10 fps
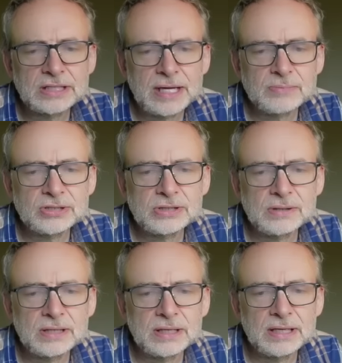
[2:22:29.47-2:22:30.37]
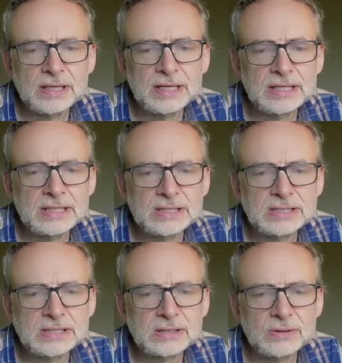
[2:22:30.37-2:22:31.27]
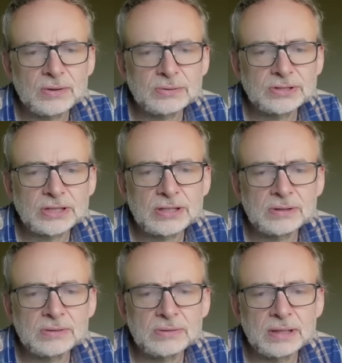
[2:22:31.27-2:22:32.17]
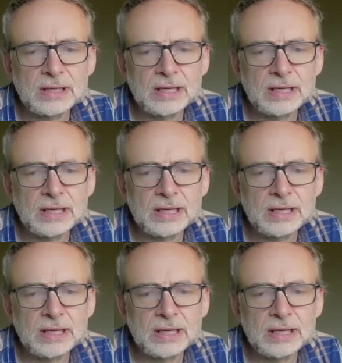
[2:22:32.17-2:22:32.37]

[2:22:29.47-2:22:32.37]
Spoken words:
Neptune is also